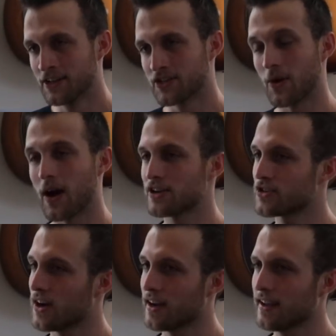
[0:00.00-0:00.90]
So I
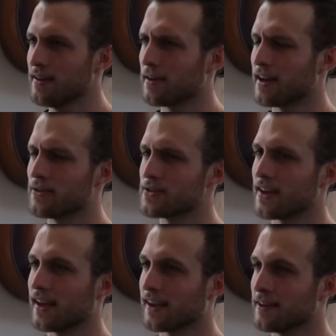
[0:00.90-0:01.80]
saw him and I was
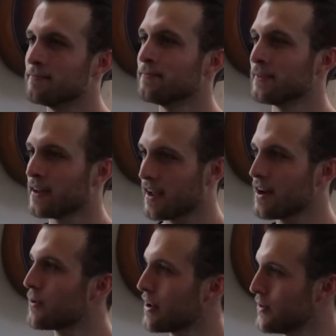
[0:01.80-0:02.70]
like,
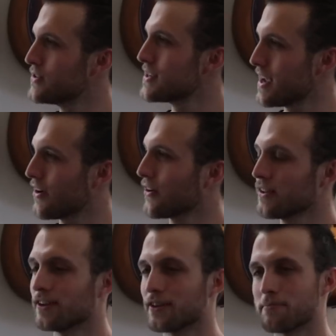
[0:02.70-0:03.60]
kind of what I was saying
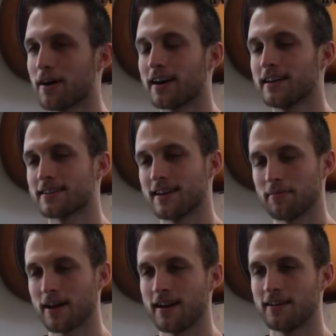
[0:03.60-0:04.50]
earlier, the body
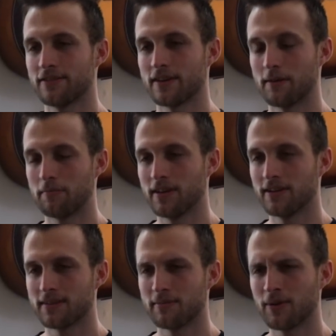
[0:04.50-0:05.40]
type kind of
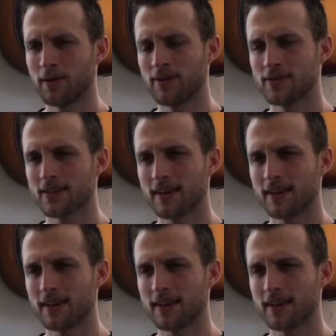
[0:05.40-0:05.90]
appealed to me where I was